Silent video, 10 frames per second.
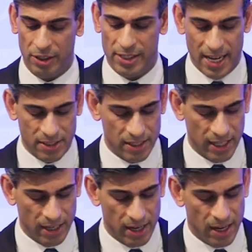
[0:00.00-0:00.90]
and
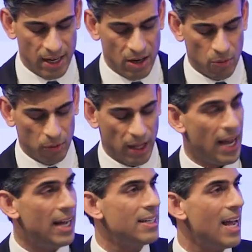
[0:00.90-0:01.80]
testing will
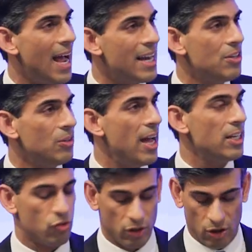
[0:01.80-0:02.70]
add annual
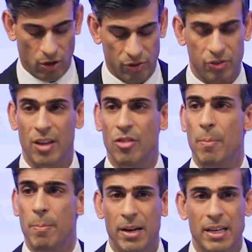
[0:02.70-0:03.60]
extra costs in the
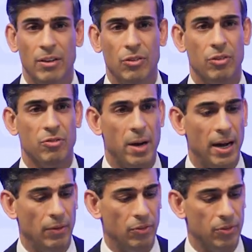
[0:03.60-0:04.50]
billions of
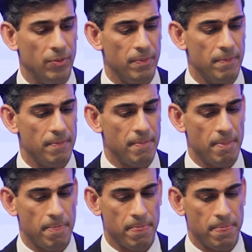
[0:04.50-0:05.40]
pounds.
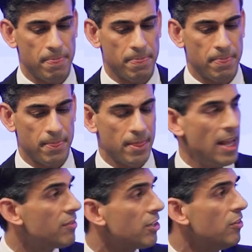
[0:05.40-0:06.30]

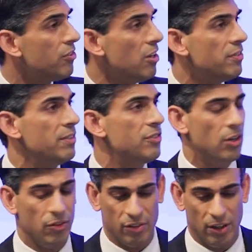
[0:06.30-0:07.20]
As a Conservative
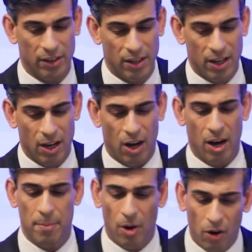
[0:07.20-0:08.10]
Chancellor,
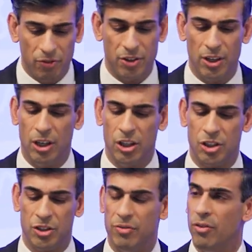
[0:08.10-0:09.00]
I am often
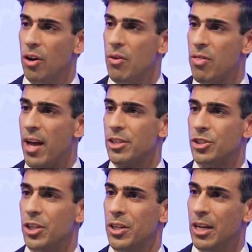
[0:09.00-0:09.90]
urged to follow
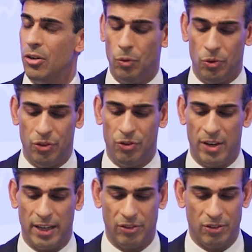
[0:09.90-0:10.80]
Thatcher and Lawson's
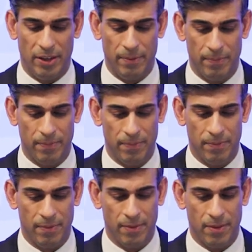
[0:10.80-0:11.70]
legacy.
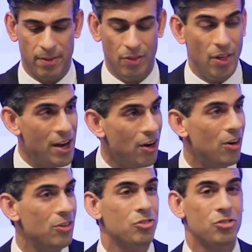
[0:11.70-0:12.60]
They
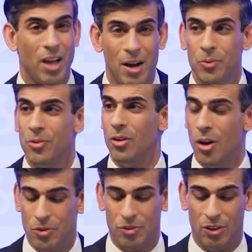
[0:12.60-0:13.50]
are sound
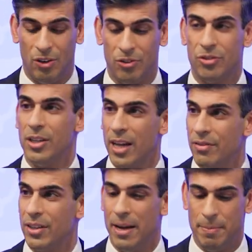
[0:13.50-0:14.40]
lodestars to
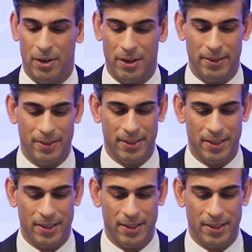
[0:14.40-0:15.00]
navigate by.